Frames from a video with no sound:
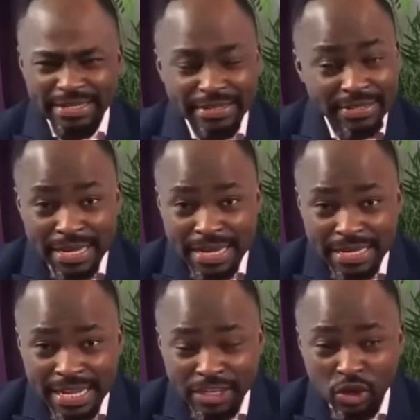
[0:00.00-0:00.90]

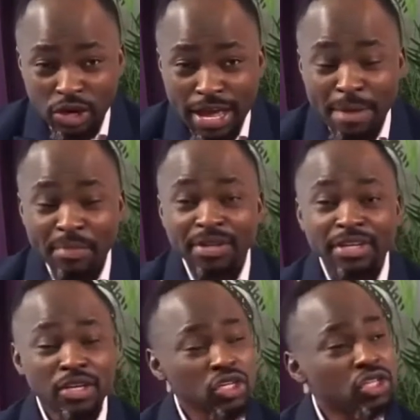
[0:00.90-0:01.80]
thing that's going to happen.
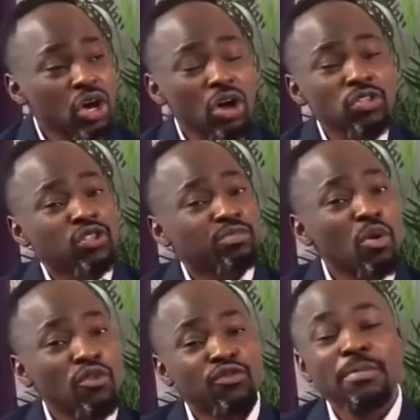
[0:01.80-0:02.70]
God
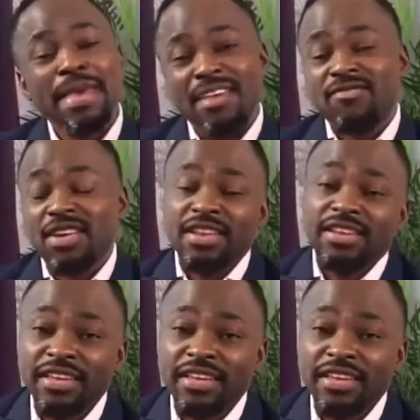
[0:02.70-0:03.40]
spoke from heaven.